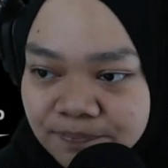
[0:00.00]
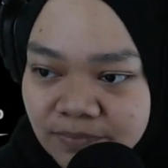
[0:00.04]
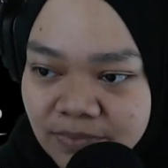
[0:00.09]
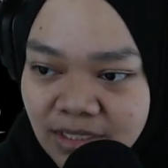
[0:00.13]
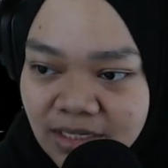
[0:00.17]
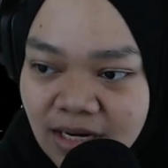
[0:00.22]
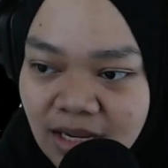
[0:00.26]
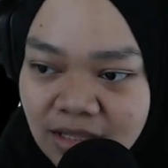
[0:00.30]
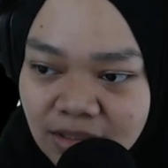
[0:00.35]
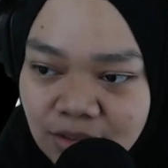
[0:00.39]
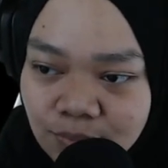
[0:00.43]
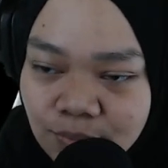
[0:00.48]

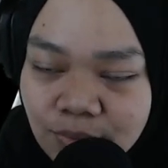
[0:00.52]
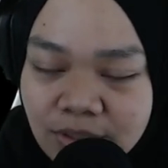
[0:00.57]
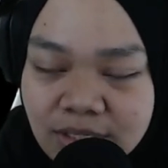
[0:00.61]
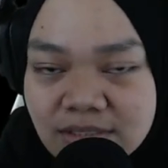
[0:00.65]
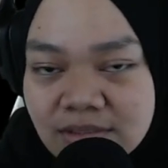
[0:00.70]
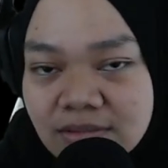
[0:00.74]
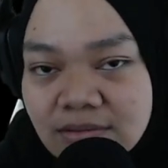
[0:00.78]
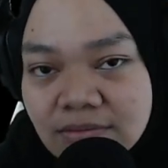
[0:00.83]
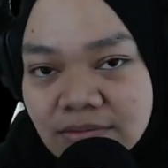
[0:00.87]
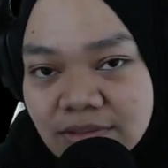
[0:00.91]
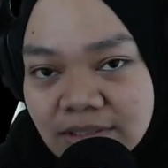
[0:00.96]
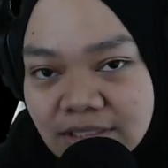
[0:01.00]
in other
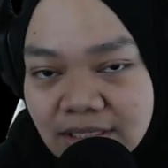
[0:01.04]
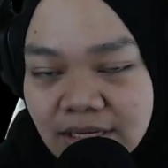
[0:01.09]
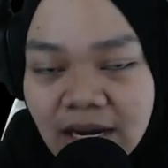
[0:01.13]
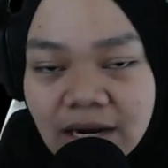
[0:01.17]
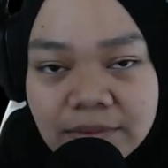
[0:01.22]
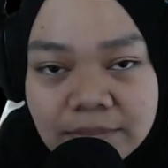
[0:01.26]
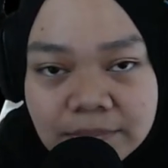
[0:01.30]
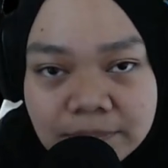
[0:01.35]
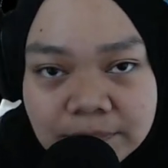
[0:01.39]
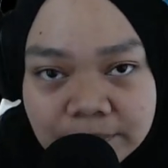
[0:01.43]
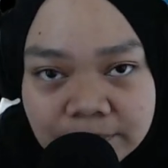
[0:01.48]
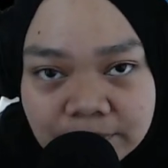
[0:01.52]
words, they are
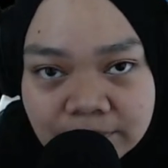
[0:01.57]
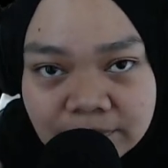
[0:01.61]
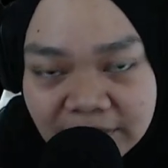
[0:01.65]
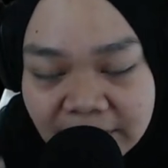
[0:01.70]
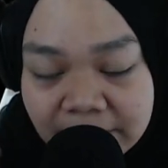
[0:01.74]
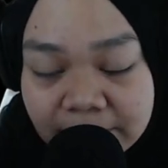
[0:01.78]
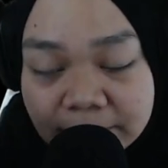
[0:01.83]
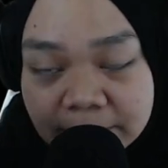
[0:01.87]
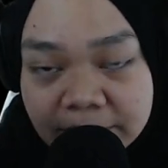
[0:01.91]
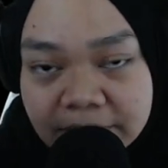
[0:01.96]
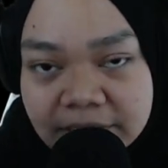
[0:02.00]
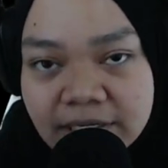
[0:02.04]
they
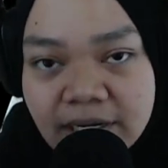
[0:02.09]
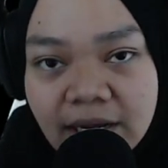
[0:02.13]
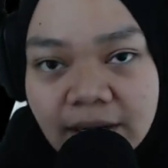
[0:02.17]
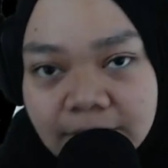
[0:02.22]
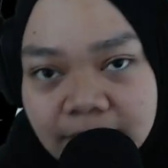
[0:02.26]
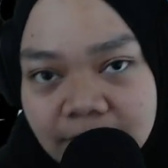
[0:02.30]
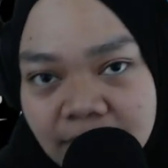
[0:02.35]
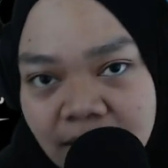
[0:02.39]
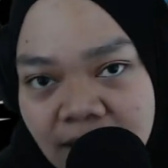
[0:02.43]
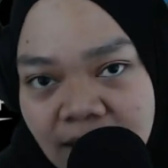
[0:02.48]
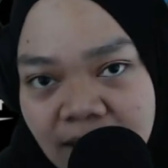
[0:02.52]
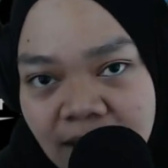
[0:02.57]
burn
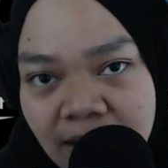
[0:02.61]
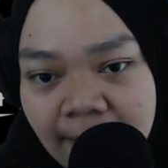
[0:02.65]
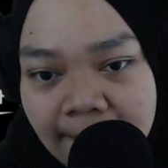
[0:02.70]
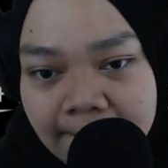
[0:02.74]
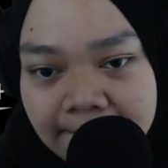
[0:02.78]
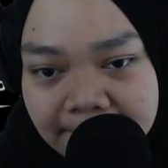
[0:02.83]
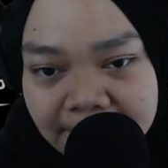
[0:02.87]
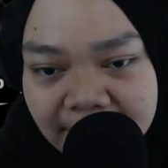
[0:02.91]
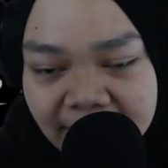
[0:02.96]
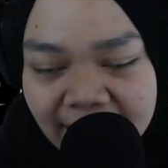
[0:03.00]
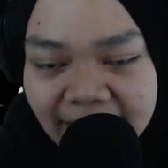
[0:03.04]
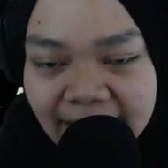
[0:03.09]
up.
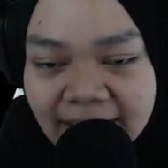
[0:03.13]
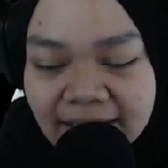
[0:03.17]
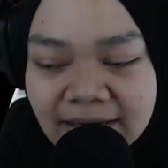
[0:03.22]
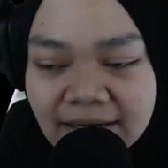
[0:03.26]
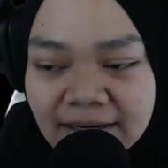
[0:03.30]
But